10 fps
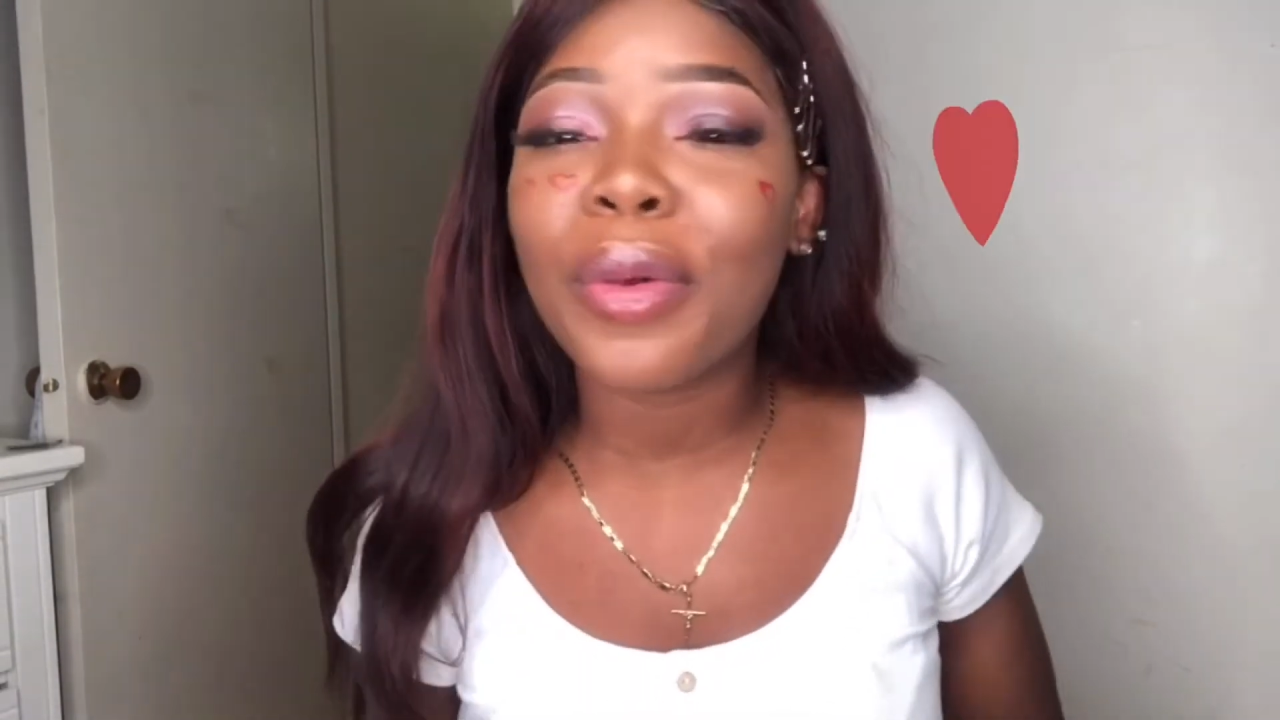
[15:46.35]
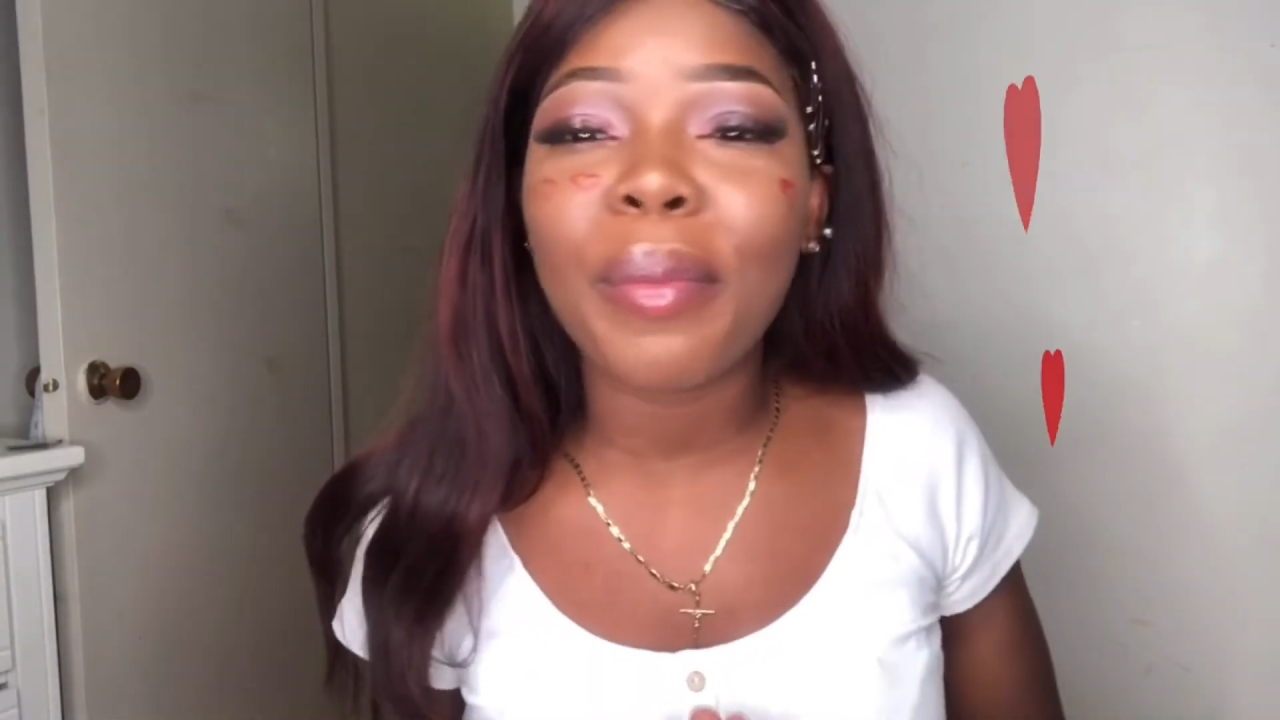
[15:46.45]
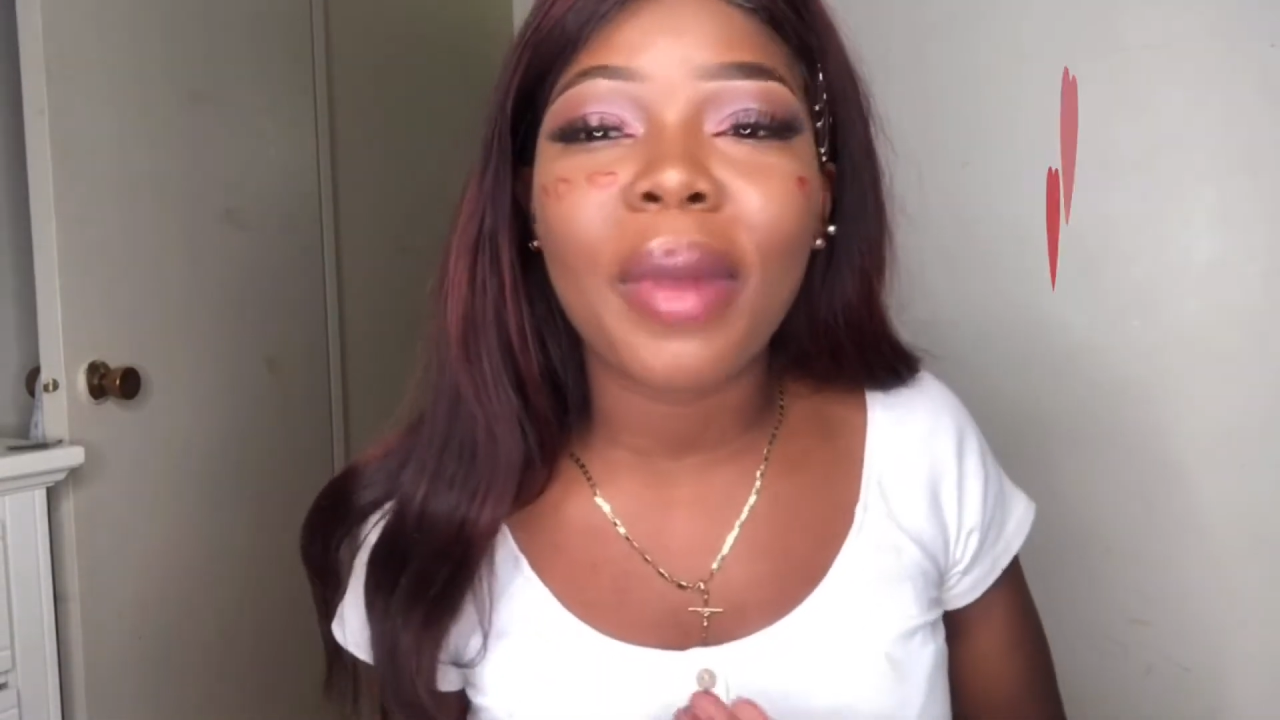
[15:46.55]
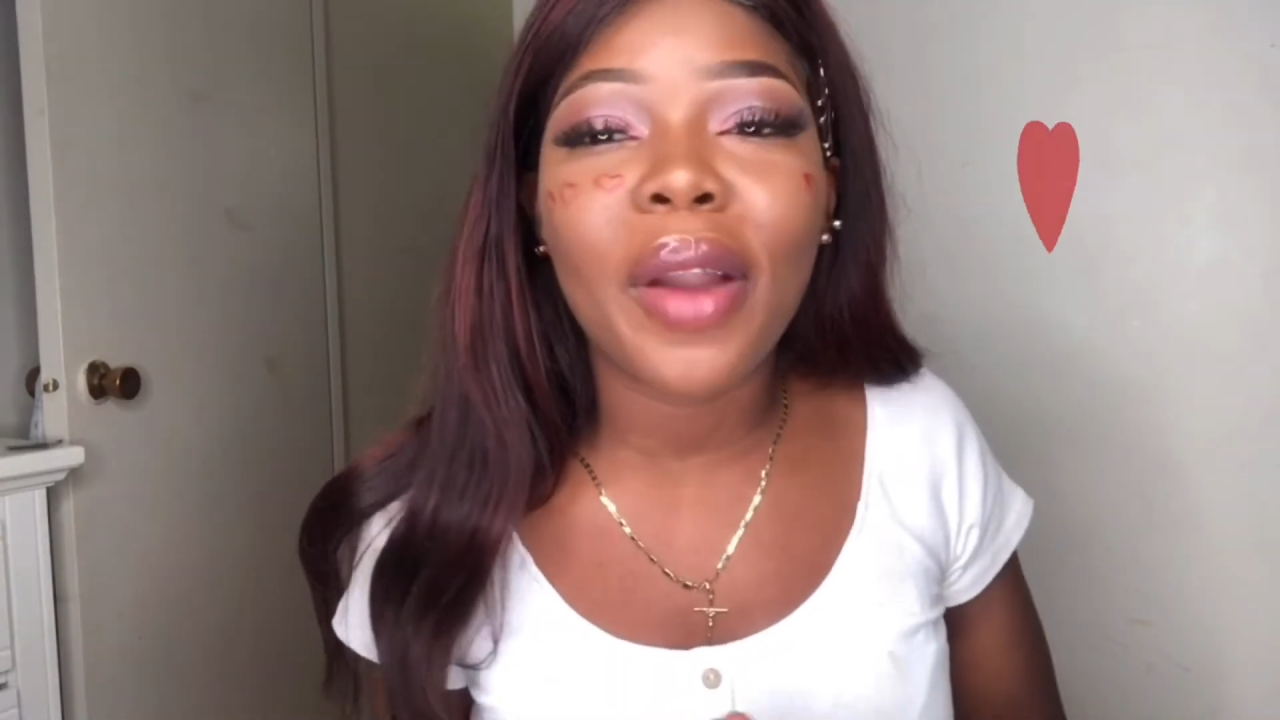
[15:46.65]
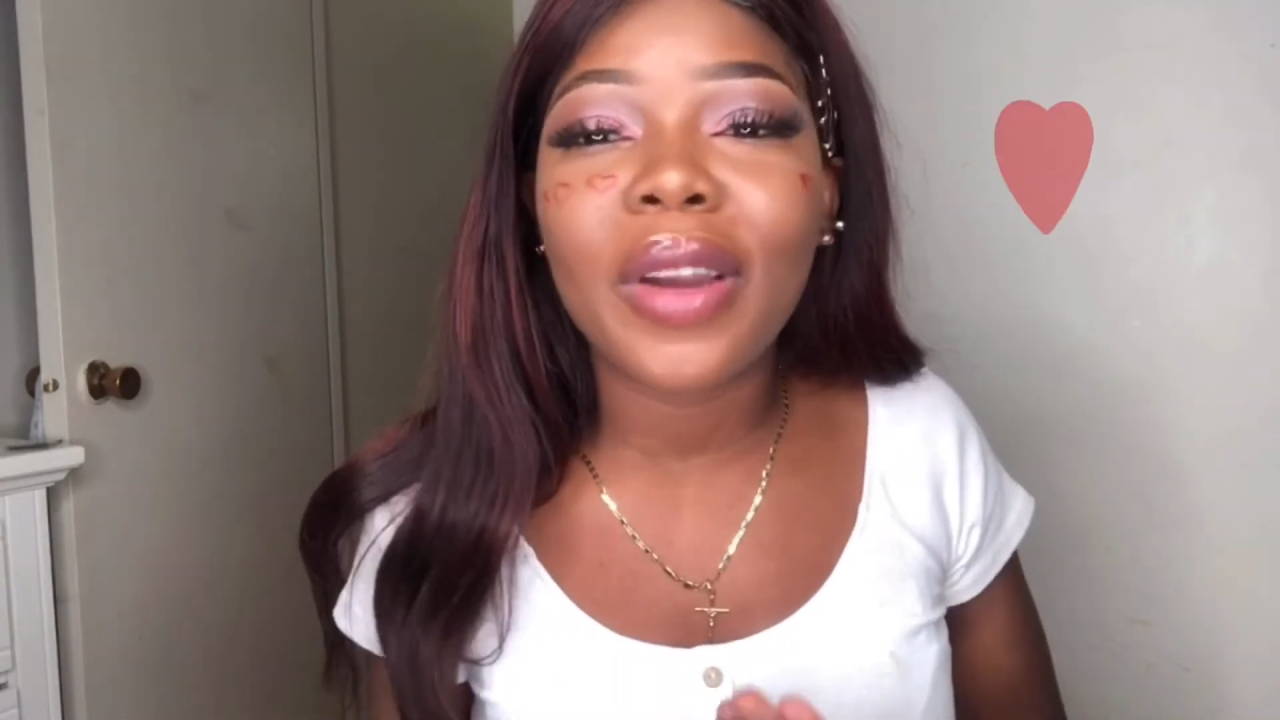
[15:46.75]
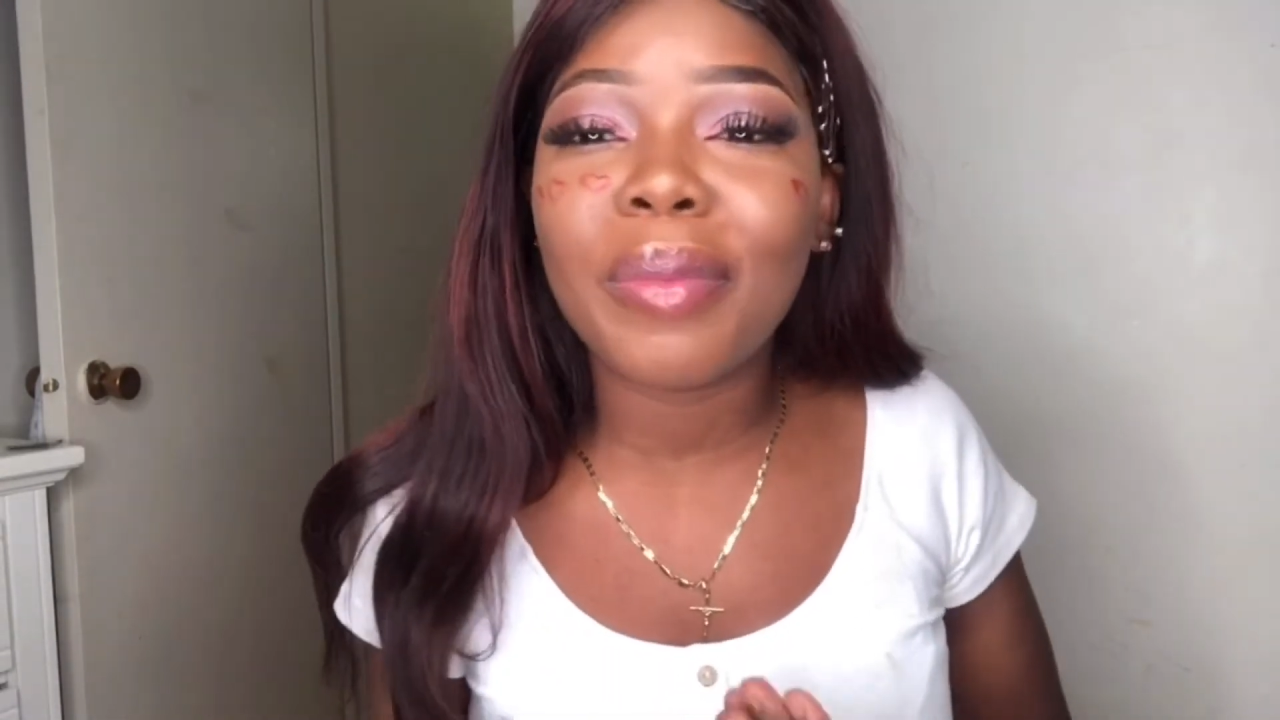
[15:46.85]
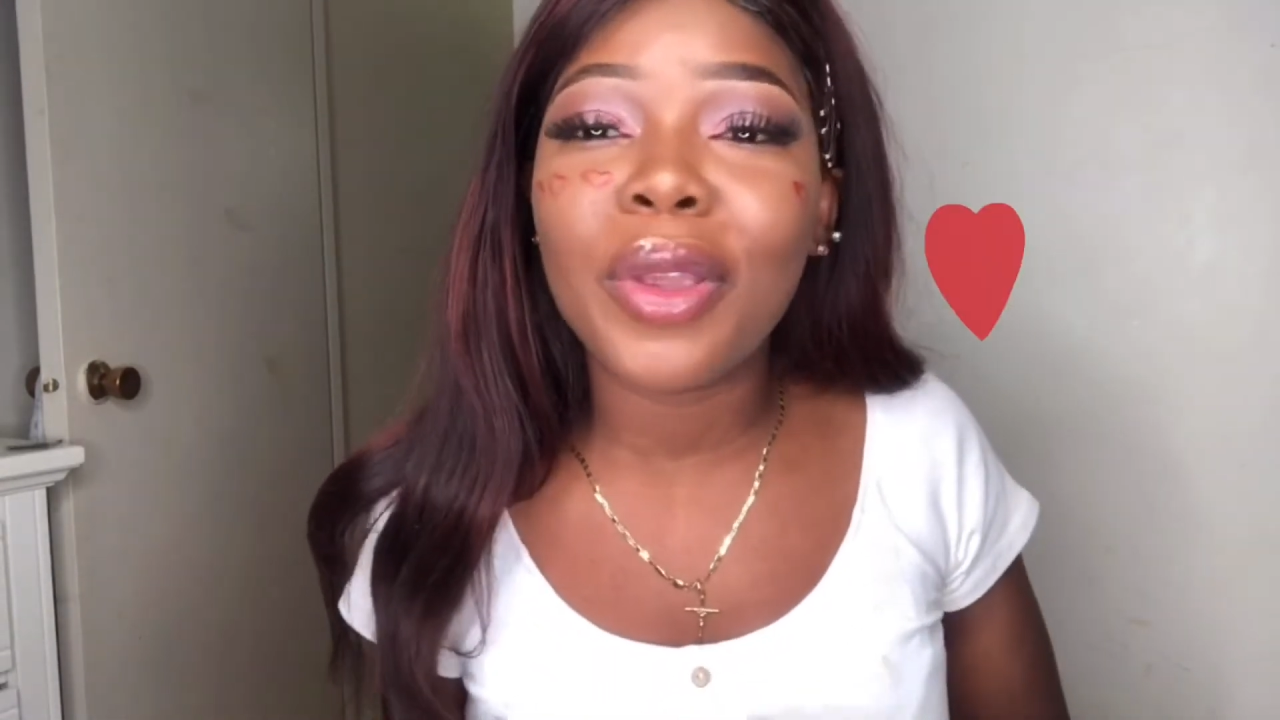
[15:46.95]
married being